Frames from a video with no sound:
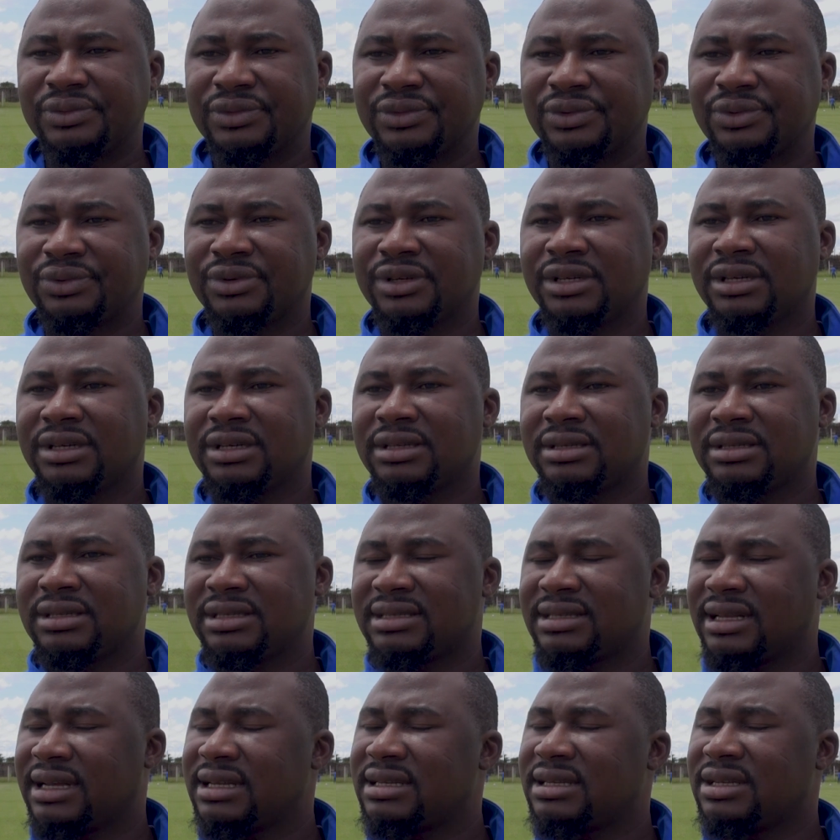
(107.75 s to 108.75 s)
We
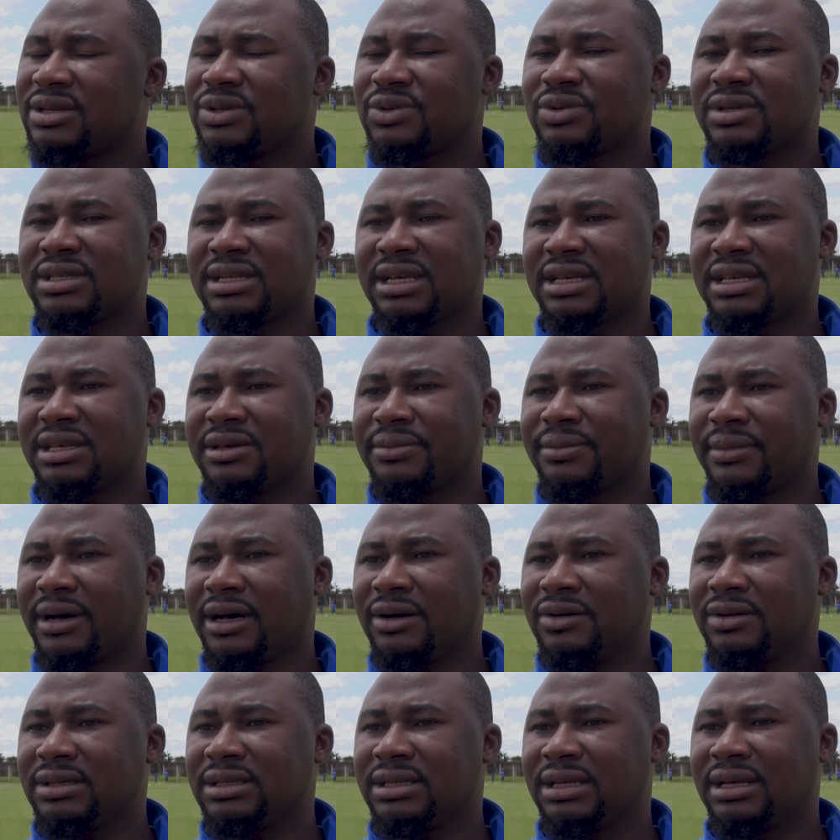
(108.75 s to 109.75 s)
decided to take him
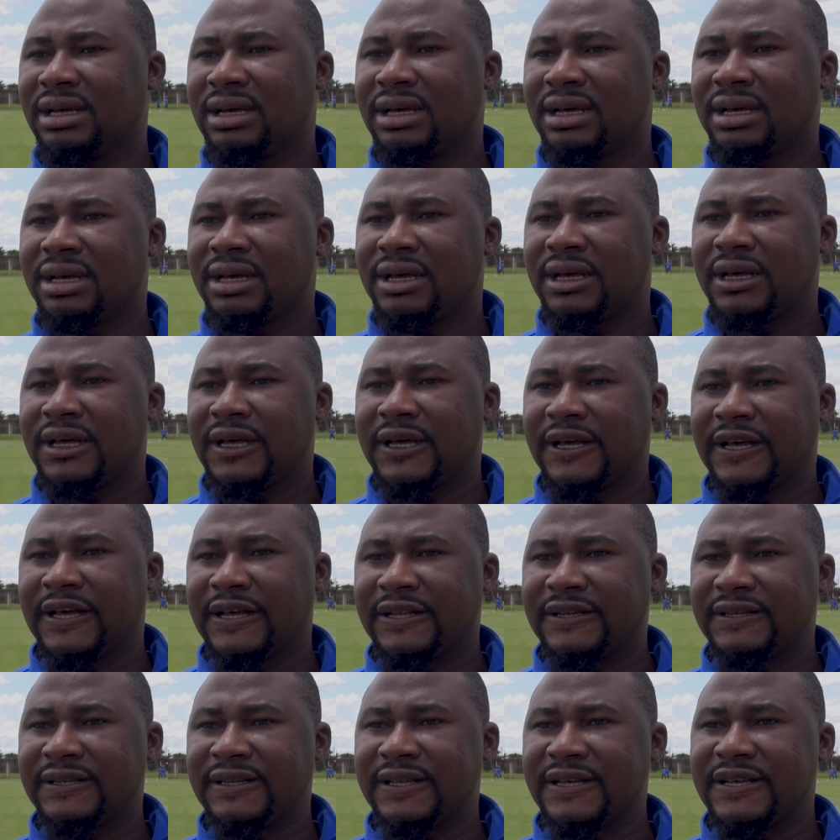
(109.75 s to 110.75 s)
out,
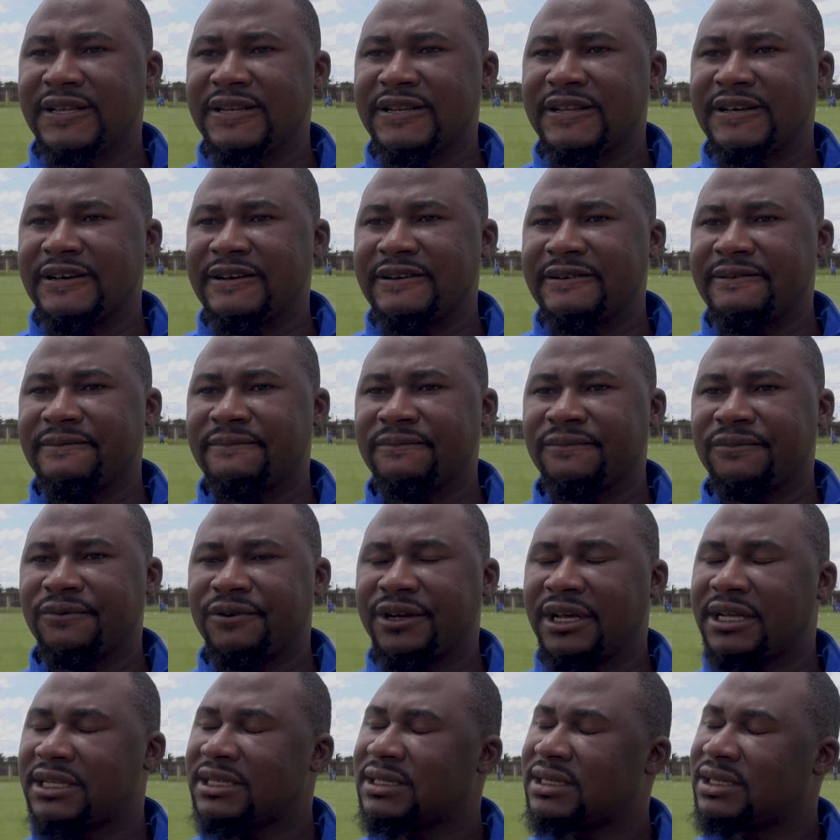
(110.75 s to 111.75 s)
and then
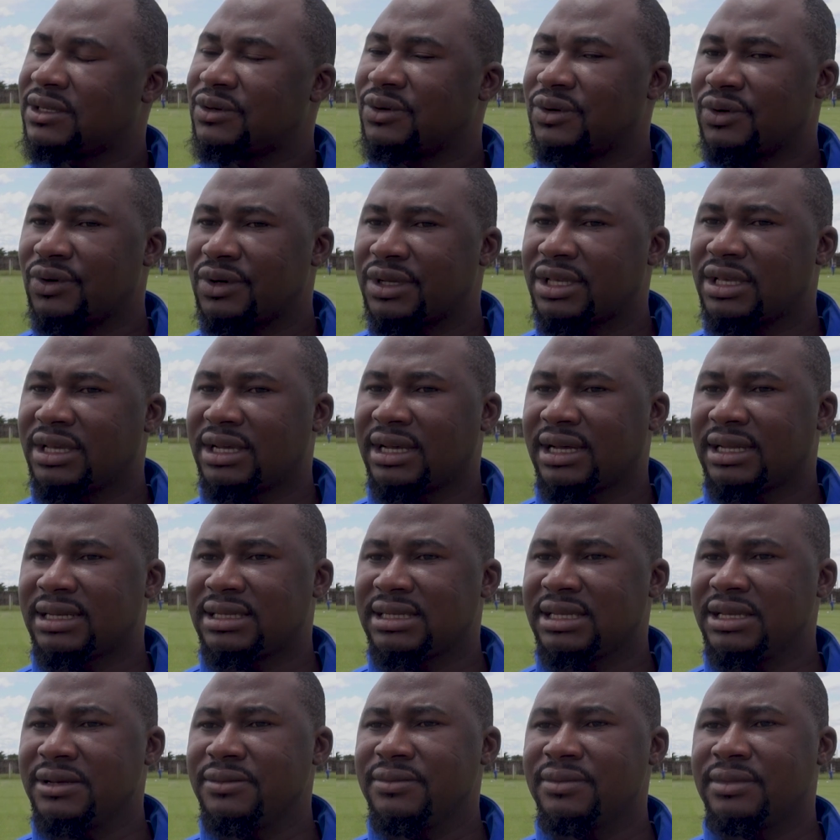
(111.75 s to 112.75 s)
we are still looking at
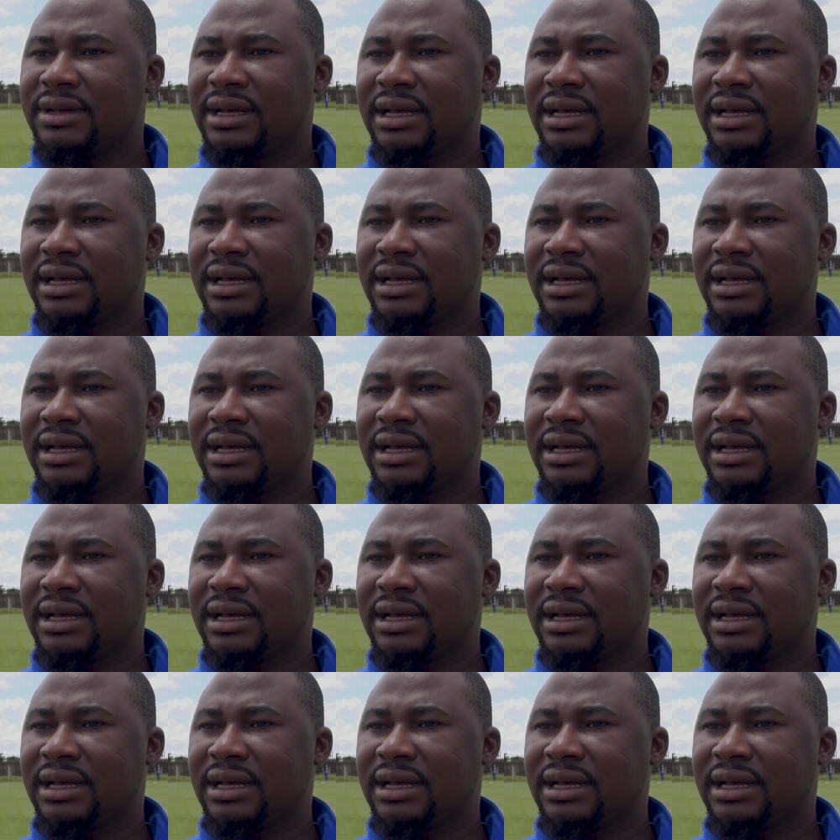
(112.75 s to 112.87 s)
him